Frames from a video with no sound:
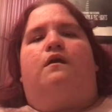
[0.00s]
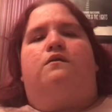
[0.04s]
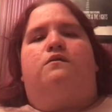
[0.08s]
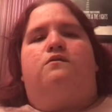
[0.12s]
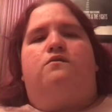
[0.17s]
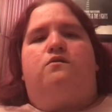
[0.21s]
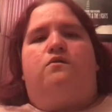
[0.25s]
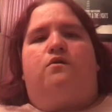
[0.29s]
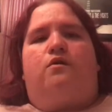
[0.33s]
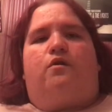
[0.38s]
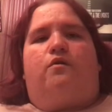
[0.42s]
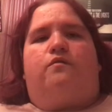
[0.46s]
I'd
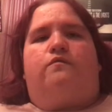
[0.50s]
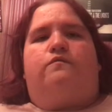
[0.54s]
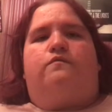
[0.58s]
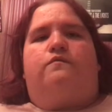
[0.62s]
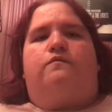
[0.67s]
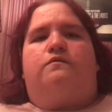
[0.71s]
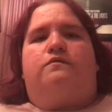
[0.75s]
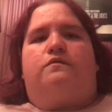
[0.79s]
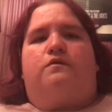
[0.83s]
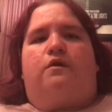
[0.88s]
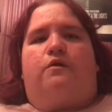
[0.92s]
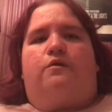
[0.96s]
love
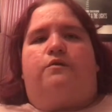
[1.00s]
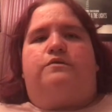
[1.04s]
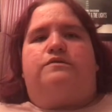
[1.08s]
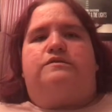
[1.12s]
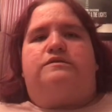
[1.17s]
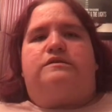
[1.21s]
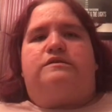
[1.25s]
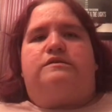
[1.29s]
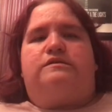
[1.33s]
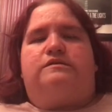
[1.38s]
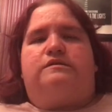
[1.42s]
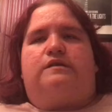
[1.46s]
to go and
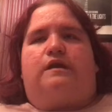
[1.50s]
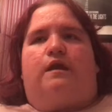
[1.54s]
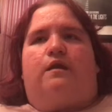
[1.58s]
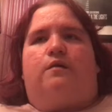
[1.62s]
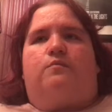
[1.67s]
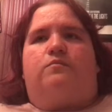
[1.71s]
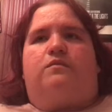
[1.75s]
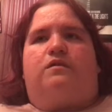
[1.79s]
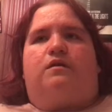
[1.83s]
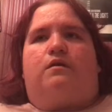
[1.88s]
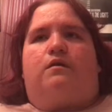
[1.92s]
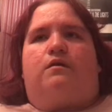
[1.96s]
see
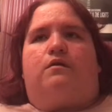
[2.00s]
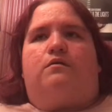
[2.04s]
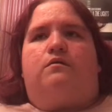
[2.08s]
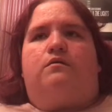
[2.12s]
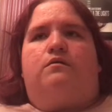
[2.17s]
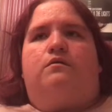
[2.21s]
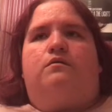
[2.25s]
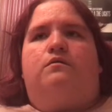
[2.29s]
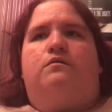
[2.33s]
Skepta.